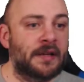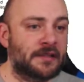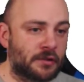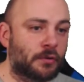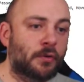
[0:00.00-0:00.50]

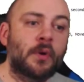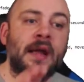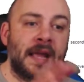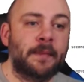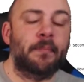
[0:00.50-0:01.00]
it's local
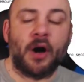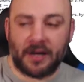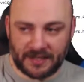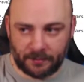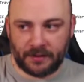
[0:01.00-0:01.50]
and
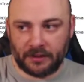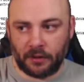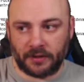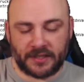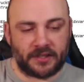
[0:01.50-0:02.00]
possibly
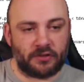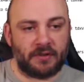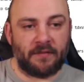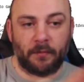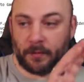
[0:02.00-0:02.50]
long distance
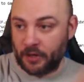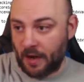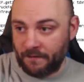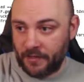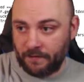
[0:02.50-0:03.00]
travel, but
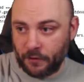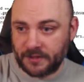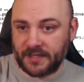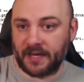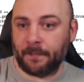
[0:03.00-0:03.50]
not for the
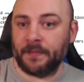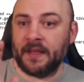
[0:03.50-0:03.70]
first time.